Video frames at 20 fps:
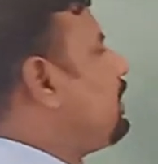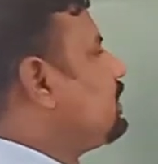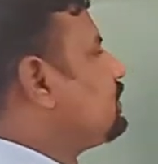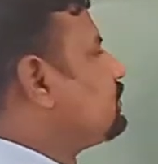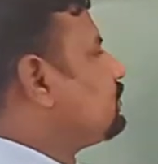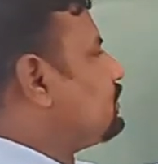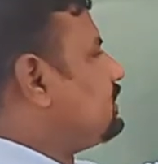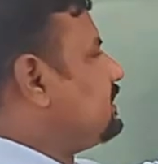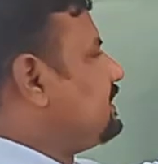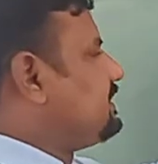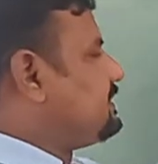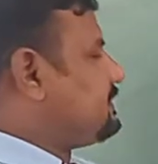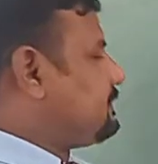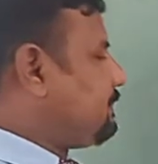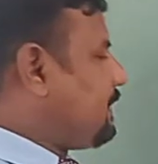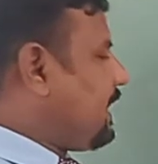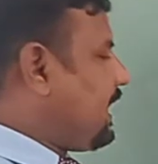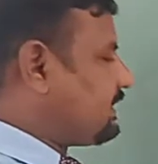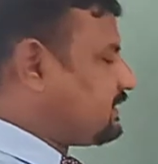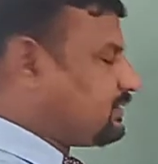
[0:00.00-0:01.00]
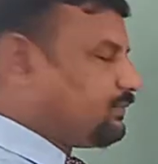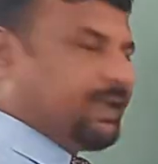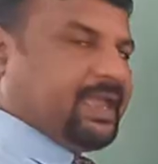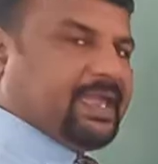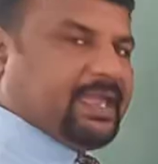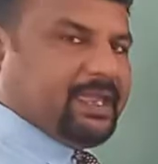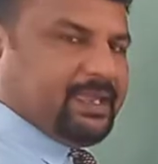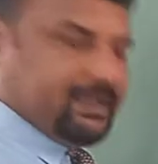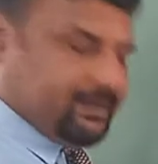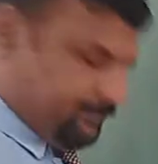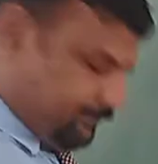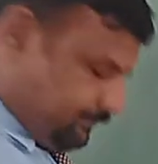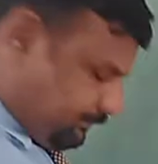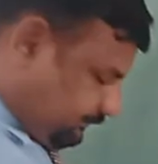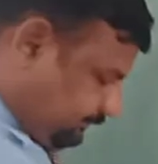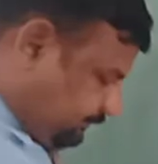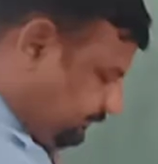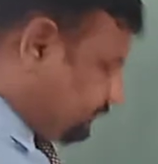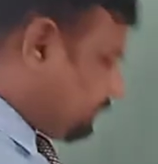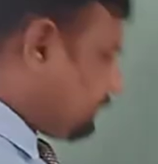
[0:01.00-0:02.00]
So this
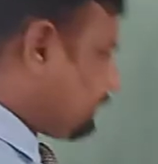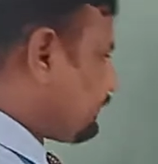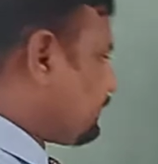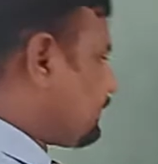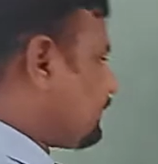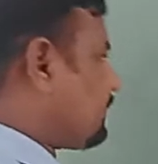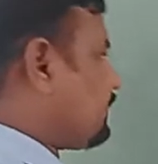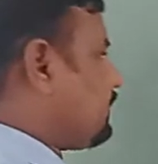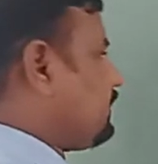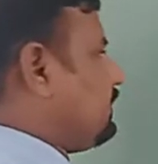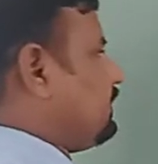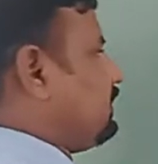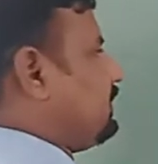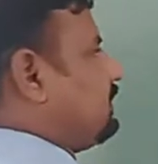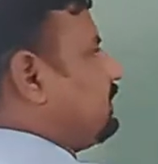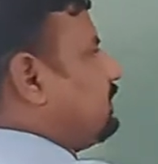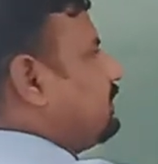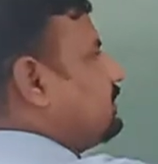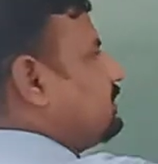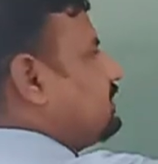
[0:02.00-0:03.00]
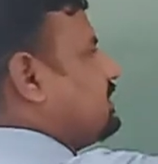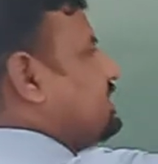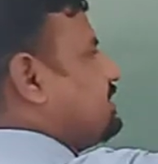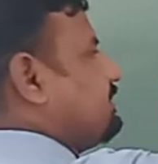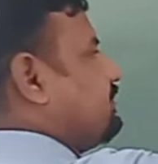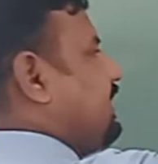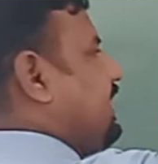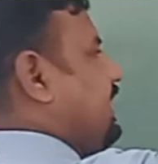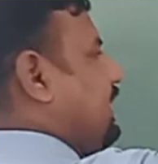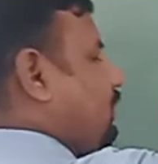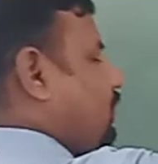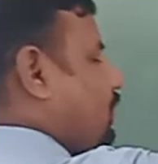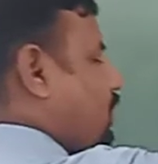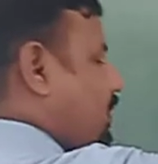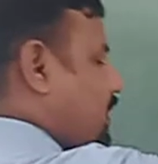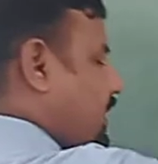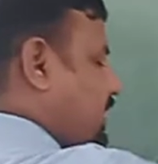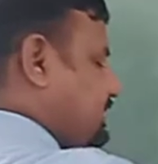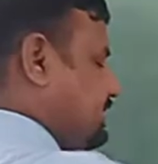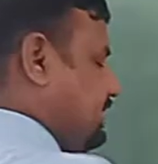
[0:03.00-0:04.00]
pathway, this we can call
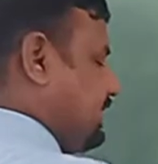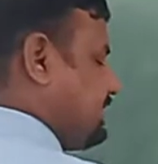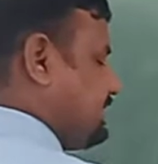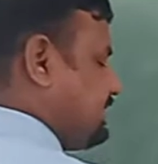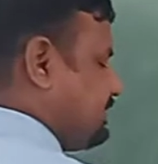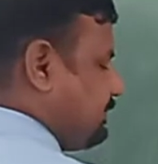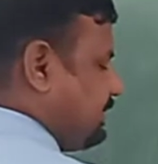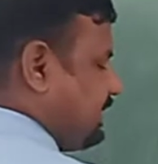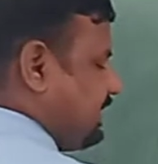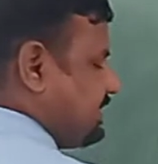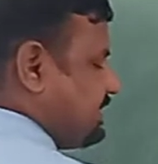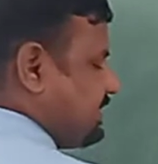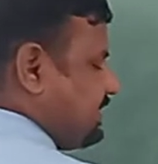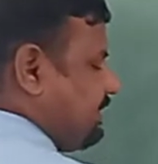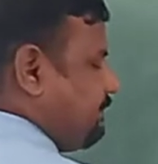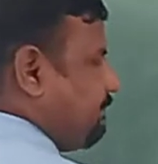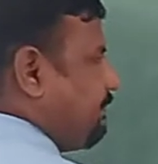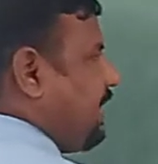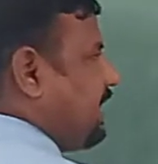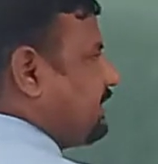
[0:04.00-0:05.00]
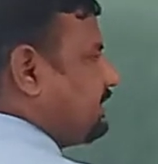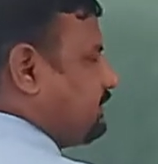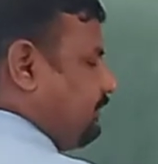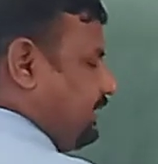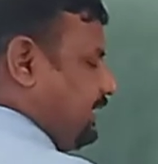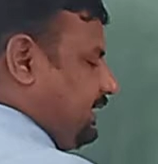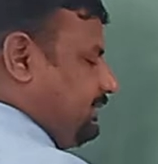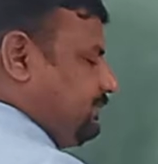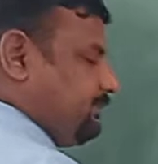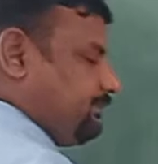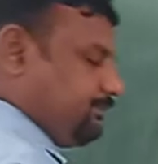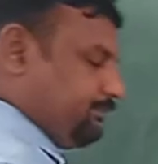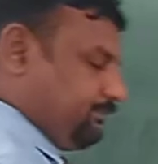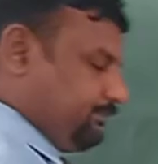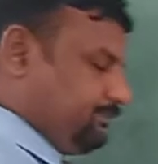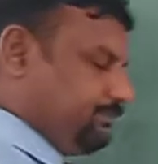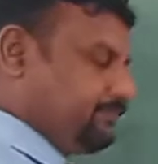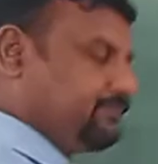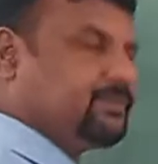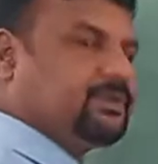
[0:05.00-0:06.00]
as a respiratory pathway.
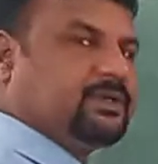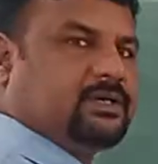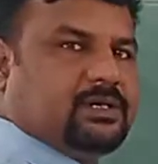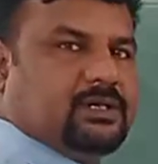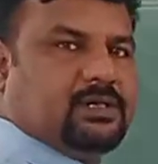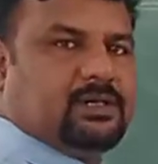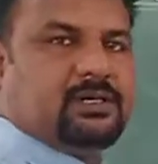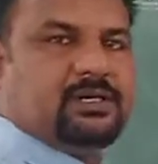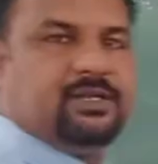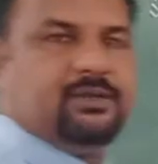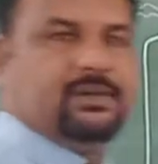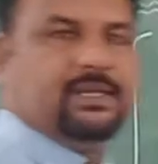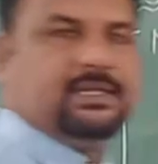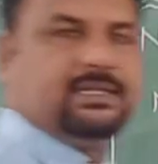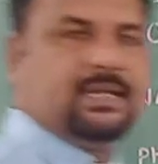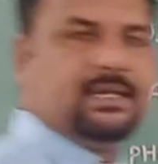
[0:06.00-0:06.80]
During the